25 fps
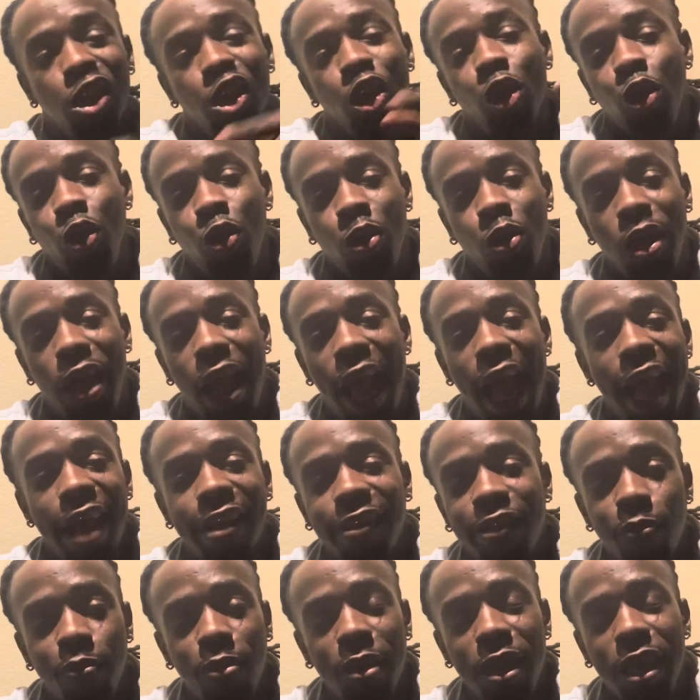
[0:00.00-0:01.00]
You didn't ask
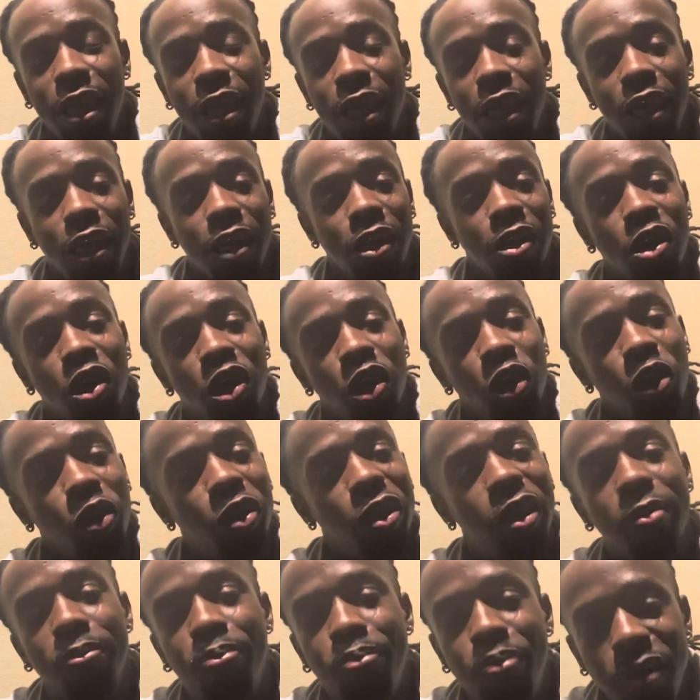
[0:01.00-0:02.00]
to be here. You
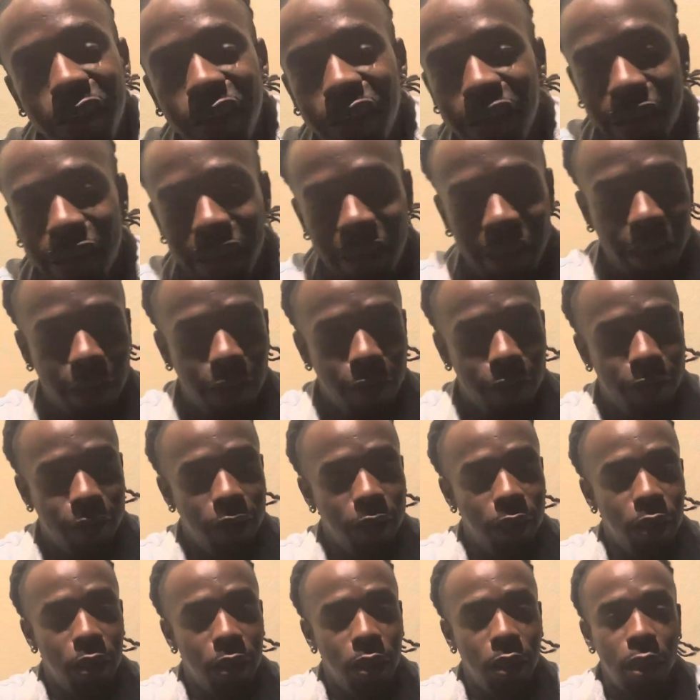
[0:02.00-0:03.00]
didn't put yourself
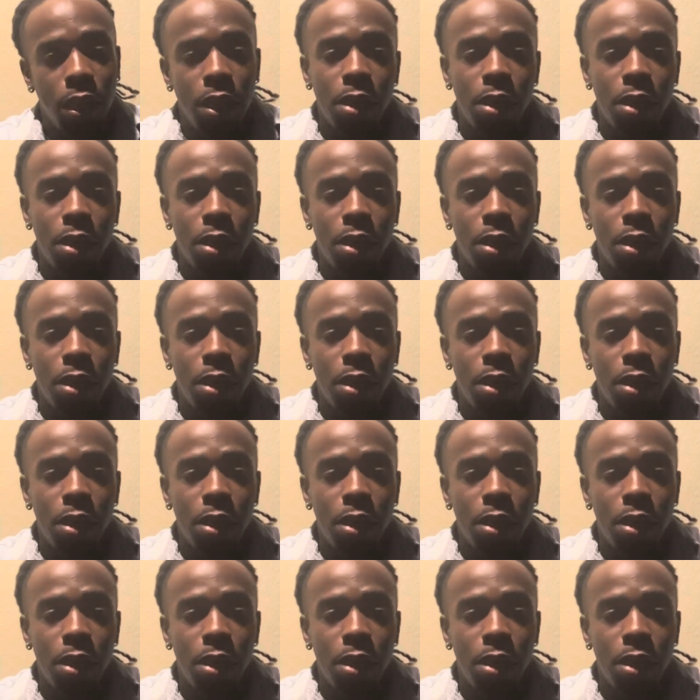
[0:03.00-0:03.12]
here,